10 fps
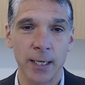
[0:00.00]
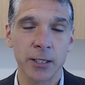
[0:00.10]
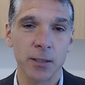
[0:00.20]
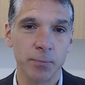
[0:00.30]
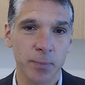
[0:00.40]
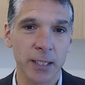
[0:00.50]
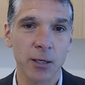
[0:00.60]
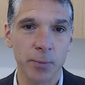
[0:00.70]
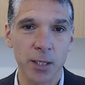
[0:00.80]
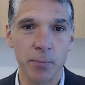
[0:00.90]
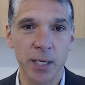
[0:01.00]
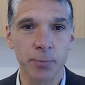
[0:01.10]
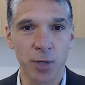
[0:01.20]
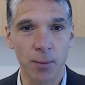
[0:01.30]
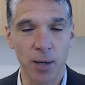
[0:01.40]
can be a big
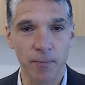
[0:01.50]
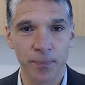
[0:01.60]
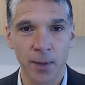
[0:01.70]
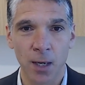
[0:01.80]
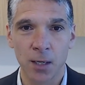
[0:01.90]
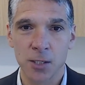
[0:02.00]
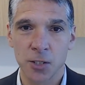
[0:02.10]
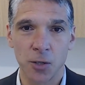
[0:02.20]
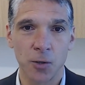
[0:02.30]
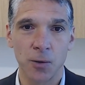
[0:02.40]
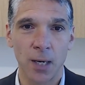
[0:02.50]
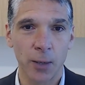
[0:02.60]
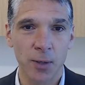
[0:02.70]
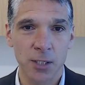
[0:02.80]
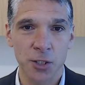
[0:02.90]
problem. So
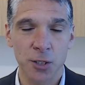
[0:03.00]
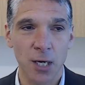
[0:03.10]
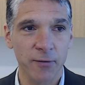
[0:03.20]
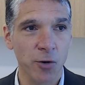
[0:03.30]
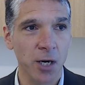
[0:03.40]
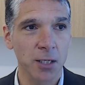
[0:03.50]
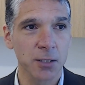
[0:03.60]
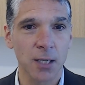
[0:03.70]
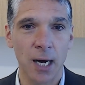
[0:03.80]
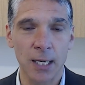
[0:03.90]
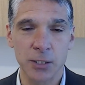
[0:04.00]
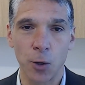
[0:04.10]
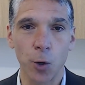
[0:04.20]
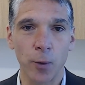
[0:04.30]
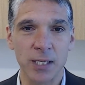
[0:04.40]
acquisition lifeguard has
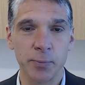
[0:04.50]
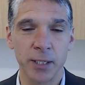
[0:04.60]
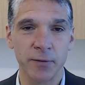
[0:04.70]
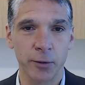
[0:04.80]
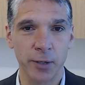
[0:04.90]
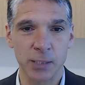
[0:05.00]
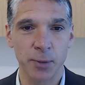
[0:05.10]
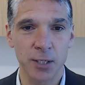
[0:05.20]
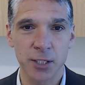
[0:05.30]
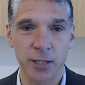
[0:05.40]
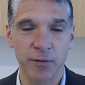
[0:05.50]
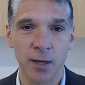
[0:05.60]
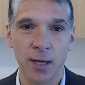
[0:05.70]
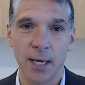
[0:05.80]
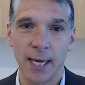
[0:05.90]
always been very responsive,
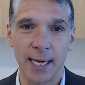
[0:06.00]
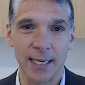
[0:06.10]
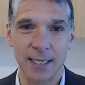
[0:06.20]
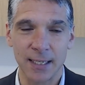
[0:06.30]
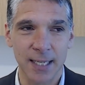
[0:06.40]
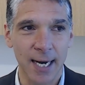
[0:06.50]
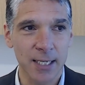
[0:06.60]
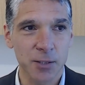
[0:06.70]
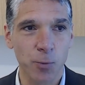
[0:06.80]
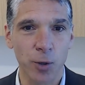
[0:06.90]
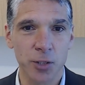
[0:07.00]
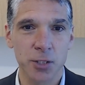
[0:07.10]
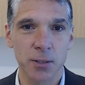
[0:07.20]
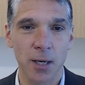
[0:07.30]
and that's what